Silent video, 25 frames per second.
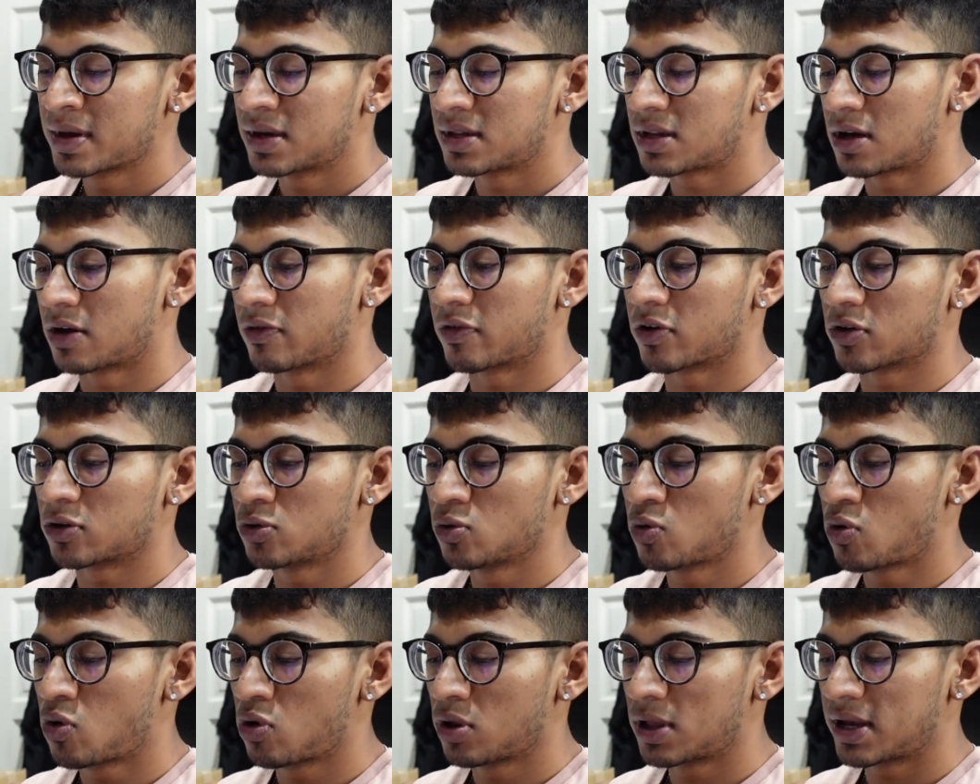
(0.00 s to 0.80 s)
Now we've got
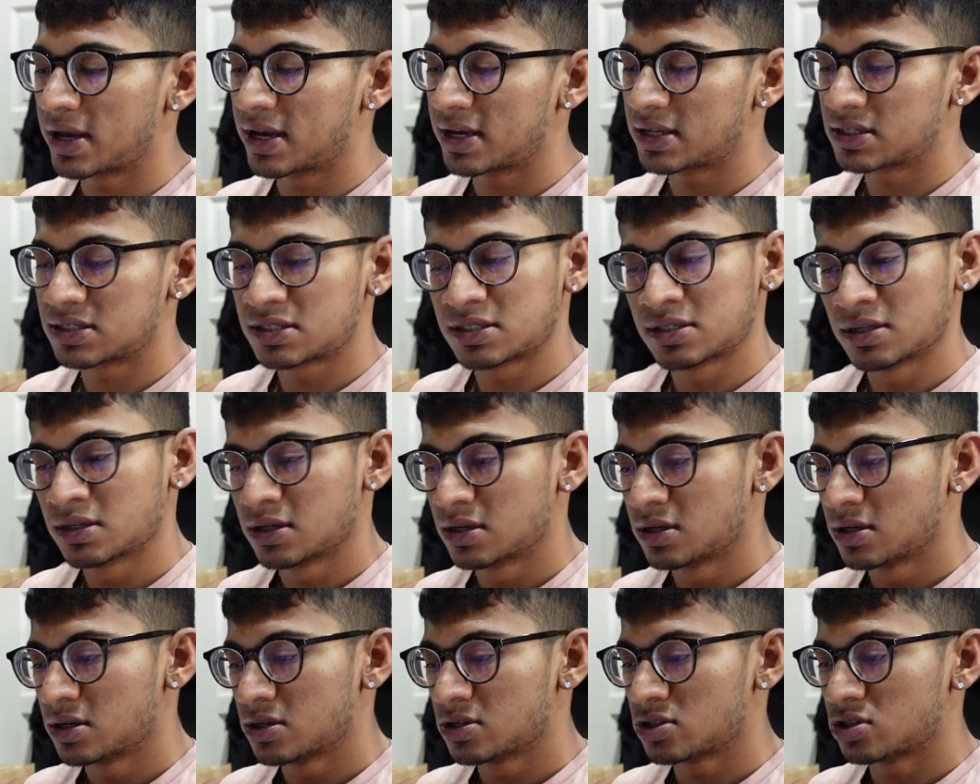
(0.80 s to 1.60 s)
2 whole eggs.
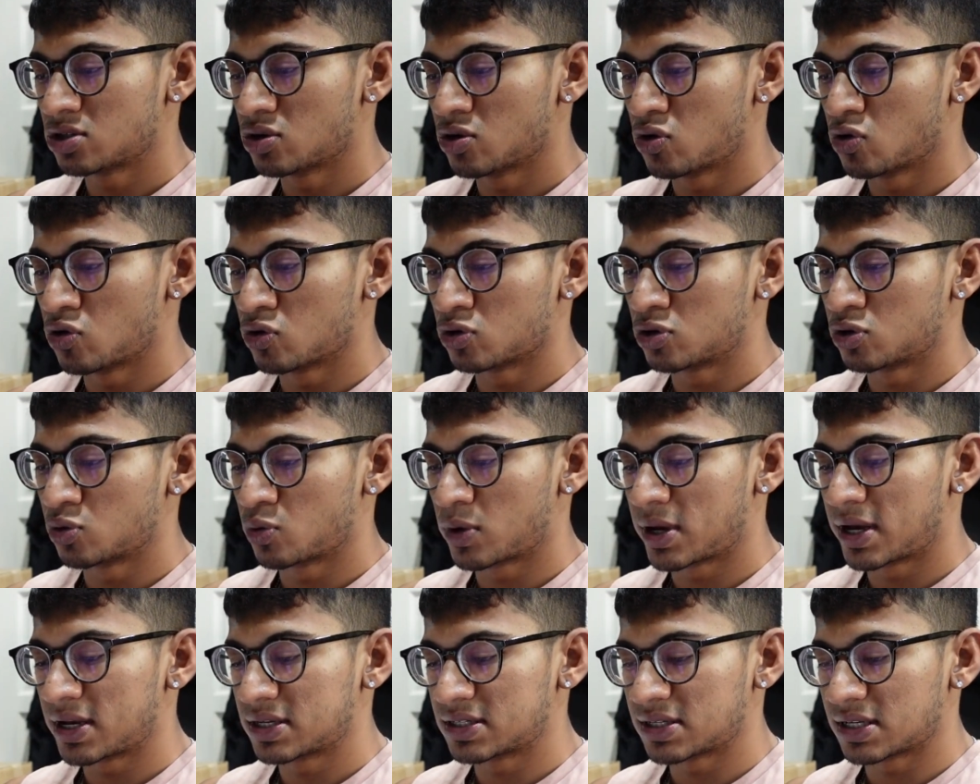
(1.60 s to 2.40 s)
So 2
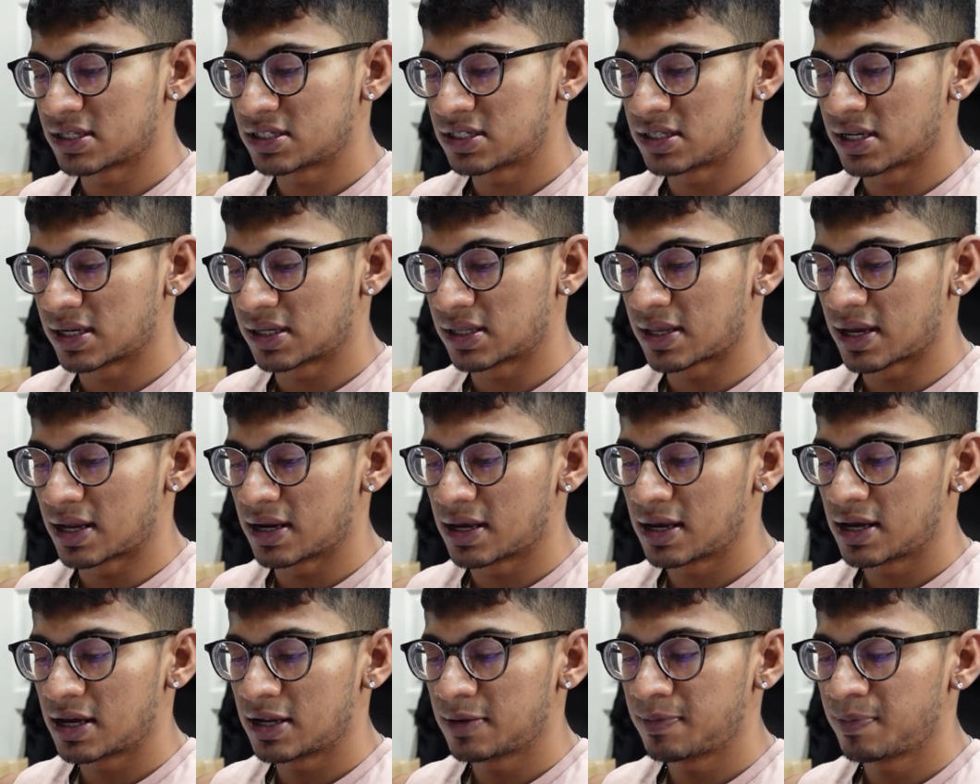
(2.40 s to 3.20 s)
eggs, let's stick
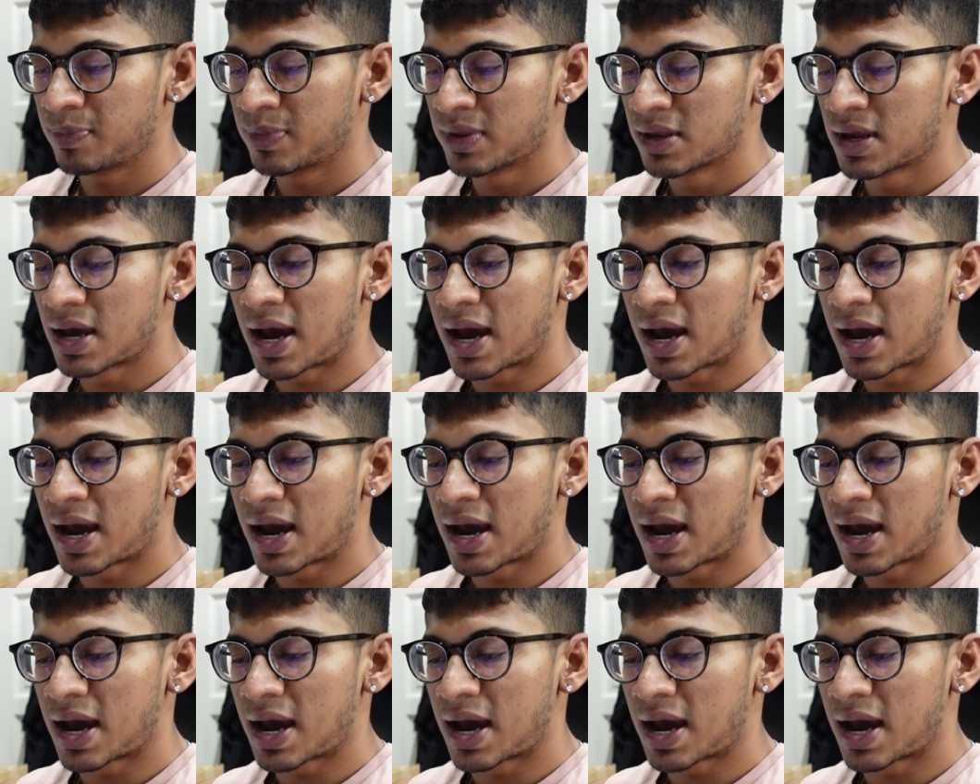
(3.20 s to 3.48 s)
that in.